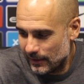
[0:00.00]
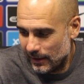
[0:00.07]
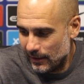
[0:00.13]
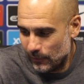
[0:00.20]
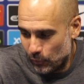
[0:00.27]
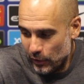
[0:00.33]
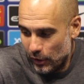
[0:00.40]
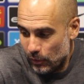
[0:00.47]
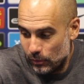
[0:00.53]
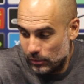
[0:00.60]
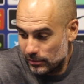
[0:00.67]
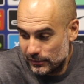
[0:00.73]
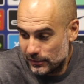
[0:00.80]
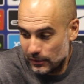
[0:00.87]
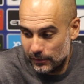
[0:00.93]
we know.
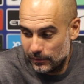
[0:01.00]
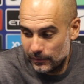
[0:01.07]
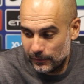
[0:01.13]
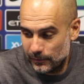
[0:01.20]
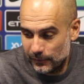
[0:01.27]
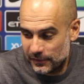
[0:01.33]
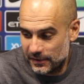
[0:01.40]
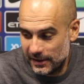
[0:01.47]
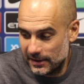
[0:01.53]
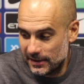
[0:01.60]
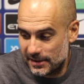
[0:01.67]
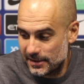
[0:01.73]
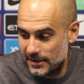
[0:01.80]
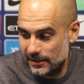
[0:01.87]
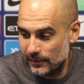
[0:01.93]
So
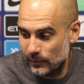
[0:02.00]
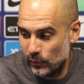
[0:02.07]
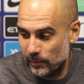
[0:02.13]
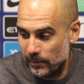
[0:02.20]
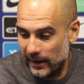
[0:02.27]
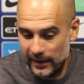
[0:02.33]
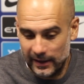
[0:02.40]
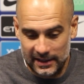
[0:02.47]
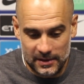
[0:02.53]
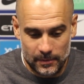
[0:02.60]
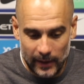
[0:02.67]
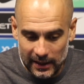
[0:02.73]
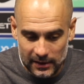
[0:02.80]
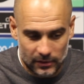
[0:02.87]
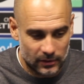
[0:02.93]
since we play against
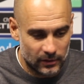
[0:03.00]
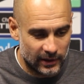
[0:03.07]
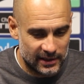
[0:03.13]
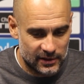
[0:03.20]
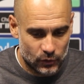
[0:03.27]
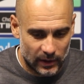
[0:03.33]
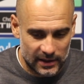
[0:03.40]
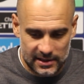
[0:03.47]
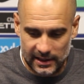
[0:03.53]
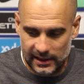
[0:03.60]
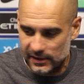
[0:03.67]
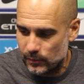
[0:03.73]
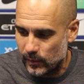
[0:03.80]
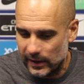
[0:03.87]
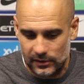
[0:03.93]
Brighton, against Swansea,
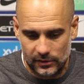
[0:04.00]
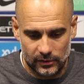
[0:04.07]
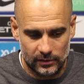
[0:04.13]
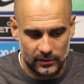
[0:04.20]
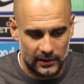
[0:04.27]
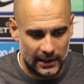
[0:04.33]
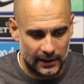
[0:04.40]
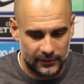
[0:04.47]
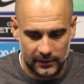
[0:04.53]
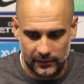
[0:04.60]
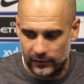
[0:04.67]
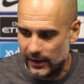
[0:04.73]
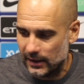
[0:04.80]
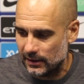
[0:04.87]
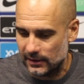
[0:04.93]
against Brighton, and after the
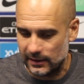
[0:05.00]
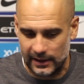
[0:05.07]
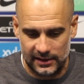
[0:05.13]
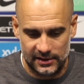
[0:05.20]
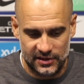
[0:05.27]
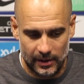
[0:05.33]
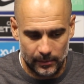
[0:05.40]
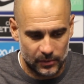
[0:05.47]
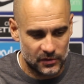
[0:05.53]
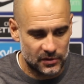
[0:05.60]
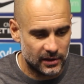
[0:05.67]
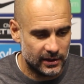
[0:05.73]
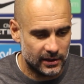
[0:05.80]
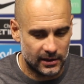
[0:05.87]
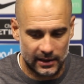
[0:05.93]
final against Champions
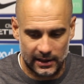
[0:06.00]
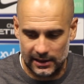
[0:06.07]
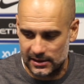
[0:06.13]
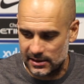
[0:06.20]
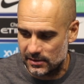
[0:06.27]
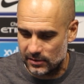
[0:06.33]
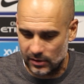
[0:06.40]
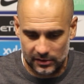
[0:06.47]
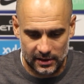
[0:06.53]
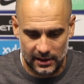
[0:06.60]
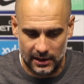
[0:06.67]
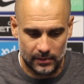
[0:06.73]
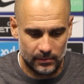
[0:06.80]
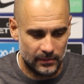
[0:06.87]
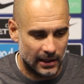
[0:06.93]
League, against
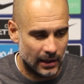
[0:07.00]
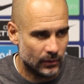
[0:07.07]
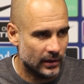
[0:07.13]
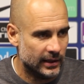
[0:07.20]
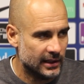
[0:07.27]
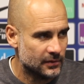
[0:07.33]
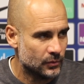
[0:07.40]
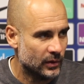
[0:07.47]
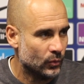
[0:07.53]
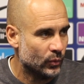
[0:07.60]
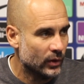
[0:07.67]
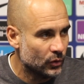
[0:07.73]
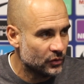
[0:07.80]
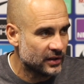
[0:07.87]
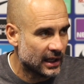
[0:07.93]
Tottenham, now league, when
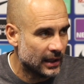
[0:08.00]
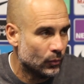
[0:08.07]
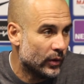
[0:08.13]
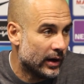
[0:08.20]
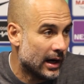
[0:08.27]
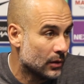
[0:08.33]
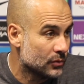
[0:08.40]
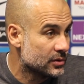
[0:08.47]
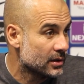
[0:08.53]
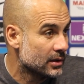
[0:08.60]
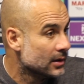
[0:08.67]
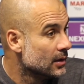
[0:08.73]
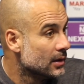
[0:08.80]
we lose a game, we are out.